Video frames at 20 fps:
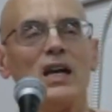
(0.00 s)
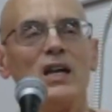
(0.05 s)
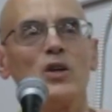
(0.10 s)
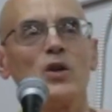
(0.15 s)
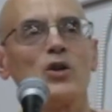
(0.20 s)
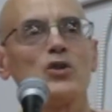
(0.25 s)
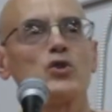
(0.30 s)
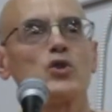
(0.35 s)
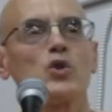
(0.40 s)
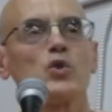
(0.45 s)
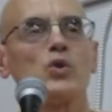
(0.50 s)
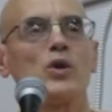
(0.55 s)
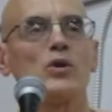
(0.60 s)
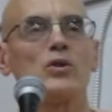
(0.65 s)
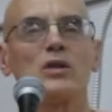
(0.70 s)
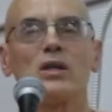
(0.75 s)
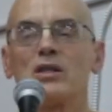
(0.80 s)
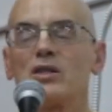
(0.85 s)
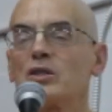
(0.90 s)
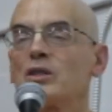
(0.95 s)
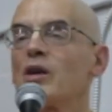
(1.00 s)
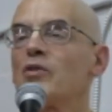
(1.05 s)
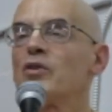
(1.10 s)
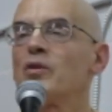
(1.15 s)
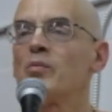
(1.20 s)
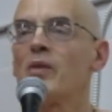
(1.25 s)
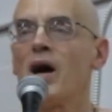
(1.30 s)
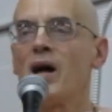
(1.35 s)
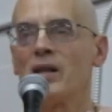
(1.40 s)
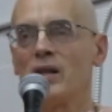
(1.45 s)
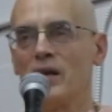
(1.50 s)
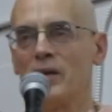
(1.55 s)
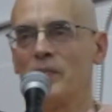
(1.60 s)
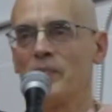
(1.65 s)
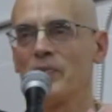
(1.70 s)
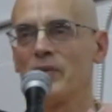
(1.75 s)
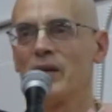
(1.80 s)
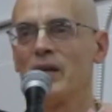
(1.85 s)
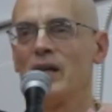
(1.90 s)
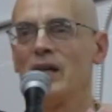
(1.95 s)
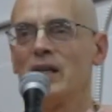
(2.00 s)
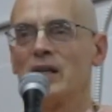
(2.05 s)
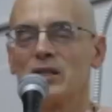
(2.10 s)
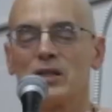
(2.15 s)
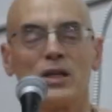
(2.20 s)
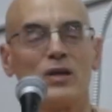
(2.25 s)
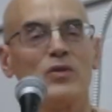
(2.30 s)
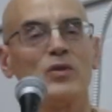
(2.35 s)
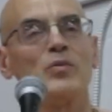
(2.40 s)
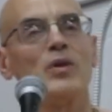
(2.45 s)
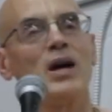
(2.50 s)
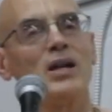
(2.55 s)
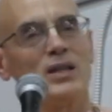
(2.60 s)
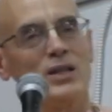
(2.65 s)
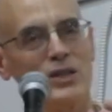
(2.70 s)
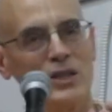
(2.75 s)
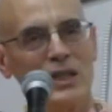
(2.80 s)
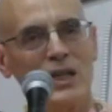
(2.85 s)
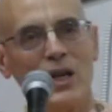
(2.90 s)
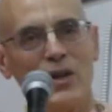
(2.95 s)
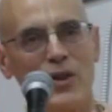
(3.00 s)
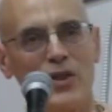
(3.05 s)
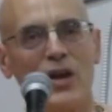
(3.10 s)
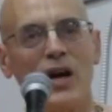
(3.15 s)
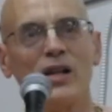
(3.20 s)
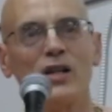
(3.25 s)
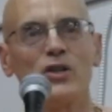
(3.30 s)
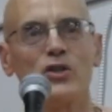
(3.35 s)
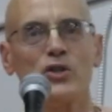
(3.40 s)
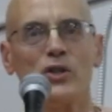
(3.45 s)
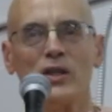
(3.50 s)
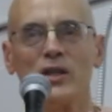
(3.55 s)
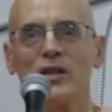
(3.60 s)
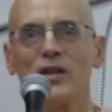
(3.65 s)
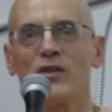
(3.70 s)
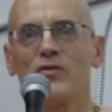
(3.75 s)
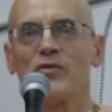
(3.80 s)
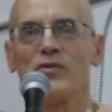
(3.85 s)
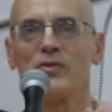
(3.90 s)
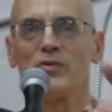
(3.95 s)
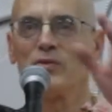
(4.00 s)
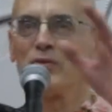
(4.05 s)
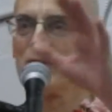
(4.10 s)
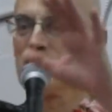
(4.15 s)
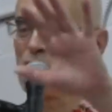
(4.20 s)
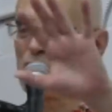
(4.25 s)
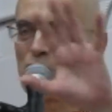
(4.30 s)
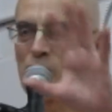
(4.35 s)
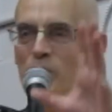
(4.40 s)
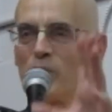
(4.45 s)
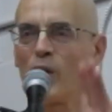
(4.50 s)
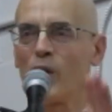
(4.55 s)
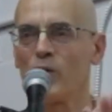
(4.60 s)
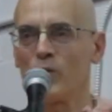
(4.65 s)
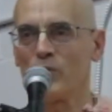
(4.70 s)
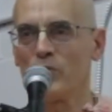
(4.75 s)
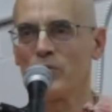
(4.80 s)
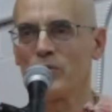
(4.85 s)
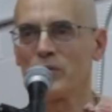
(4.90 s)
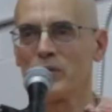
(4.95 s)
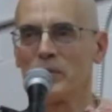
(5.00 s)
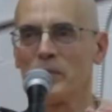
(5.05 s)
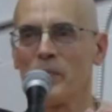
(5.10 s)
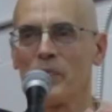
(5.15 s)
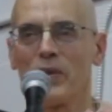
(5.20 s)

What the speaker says: He also wrote the Stavamala. Stavamala is an anthology of different poems.